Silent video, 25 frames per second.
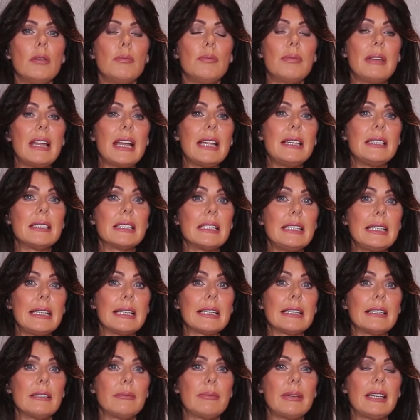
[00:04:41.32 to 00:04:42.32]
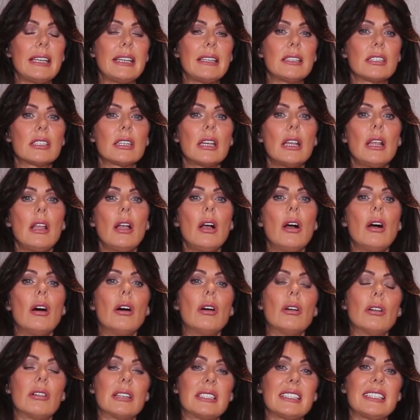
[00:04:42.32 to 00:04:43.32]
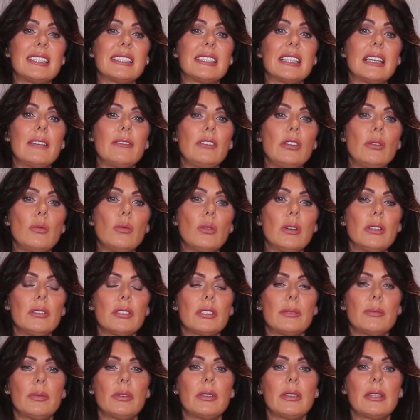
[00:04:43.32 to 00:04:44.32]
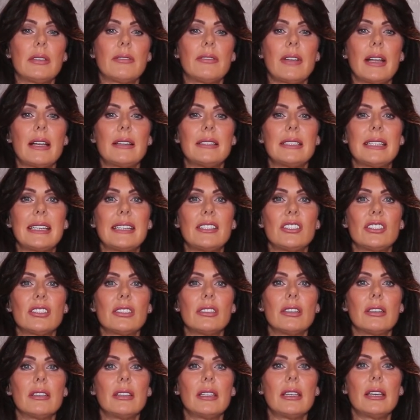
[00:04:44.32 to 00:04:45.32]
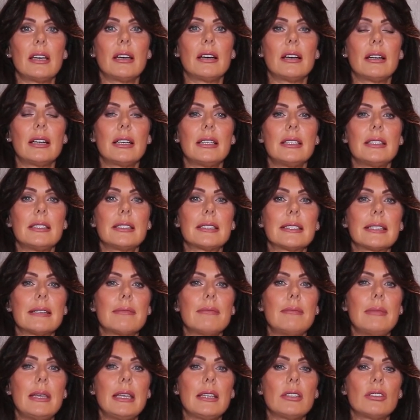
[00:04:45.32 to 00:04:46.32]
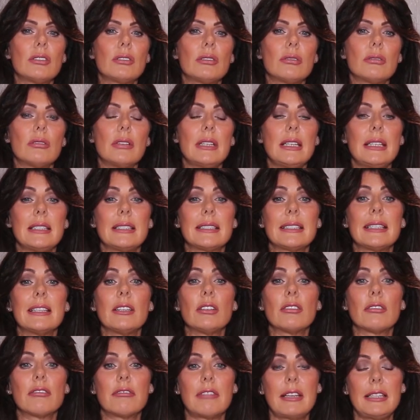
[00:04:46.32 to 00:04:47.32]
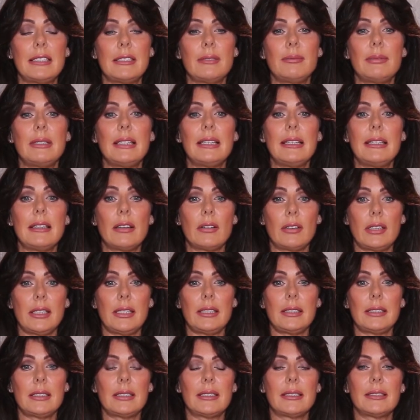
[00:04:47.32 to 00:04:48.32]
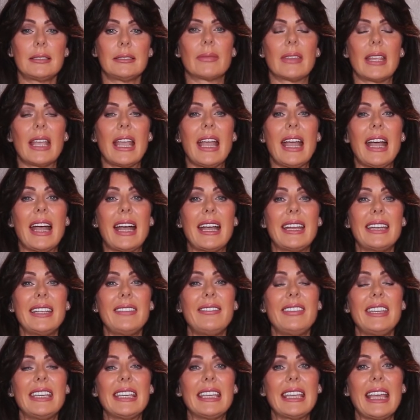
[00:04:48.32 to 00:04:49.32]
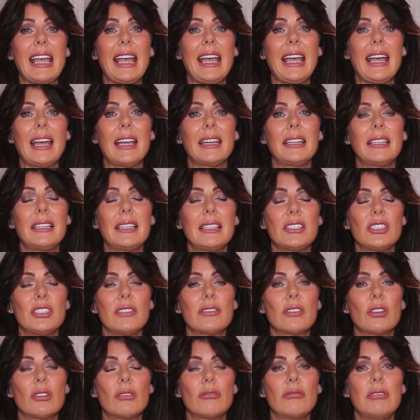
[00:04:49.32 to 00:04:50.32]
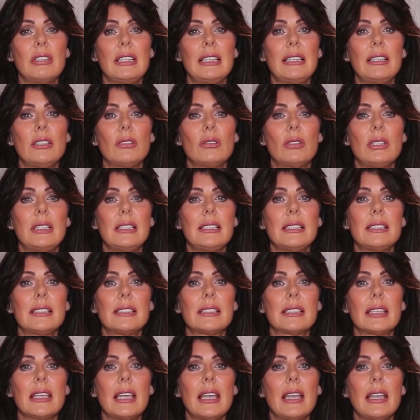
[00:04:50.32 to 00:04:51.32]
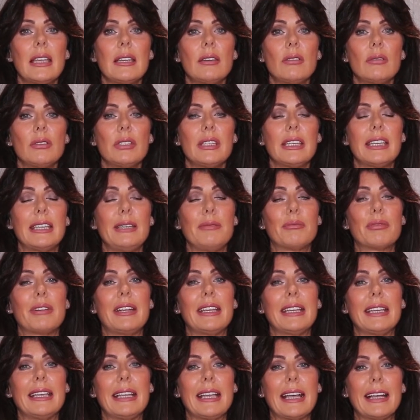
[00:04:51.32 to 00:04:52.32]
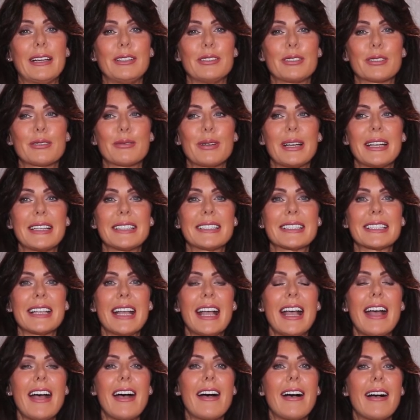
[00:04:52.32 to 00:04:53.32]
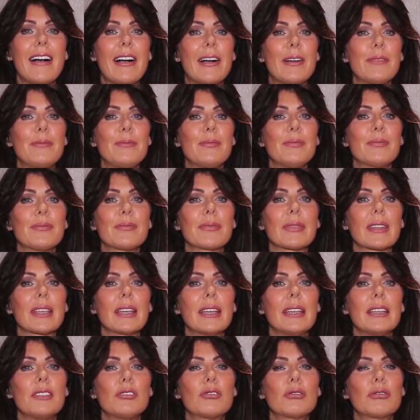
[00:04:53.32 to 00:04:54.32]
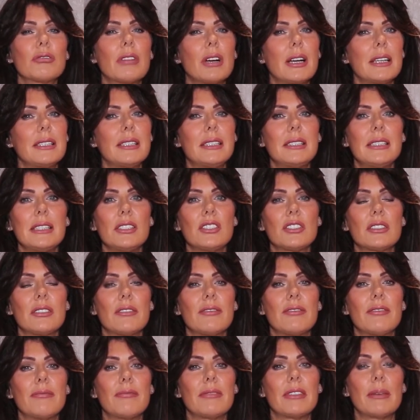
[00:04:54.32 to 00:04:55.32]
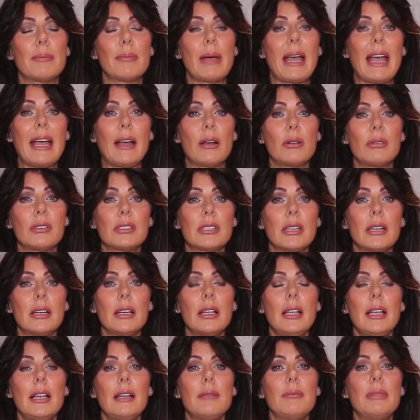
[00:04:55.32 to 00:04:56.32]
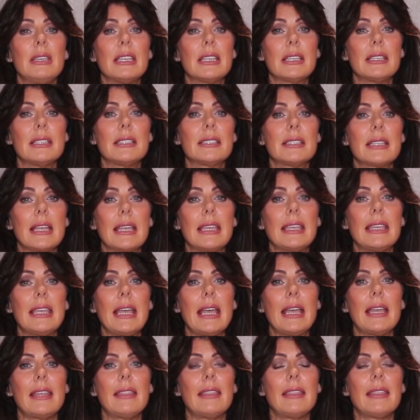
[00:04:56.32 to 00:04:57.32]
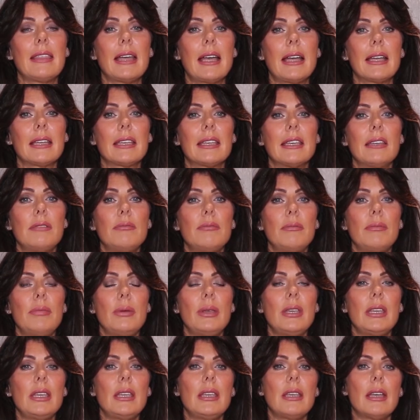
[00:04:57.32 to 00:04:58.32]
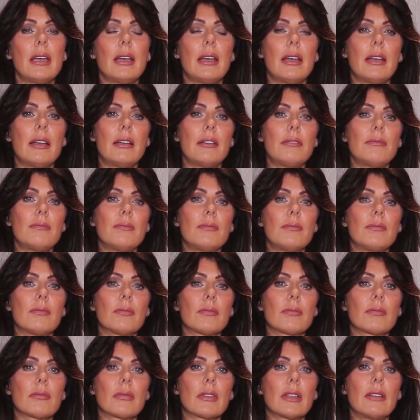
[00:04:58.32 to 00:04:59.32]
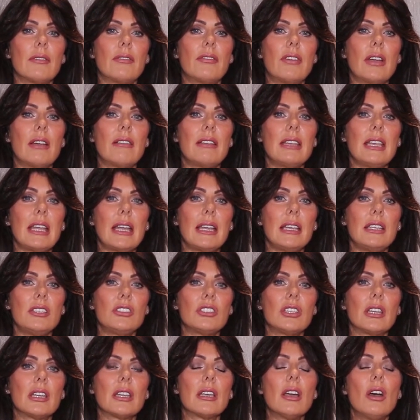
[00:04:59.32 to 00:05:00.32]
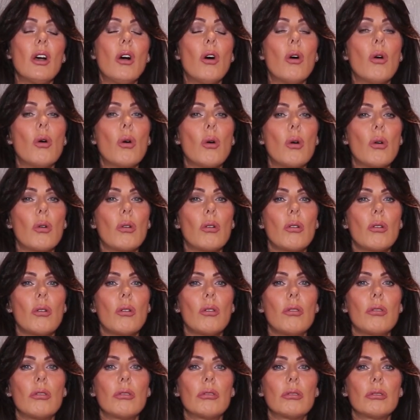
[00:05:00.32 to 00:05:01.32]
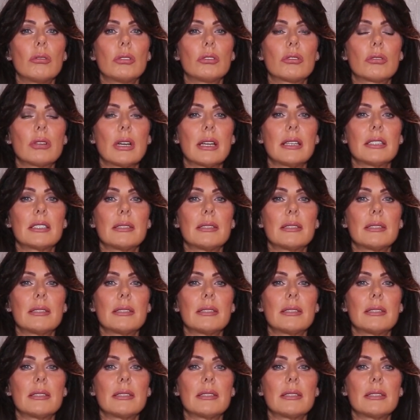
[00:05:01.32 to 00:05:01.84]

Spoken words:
blend a little bit. Or as I say, if you want to put the foundation on the eyes, make sure it's incredibly light. And if you can, unless you've got really oily skin or you keep breaking out in sweats, try to ditch the powder, because again, that can be very aging. Or try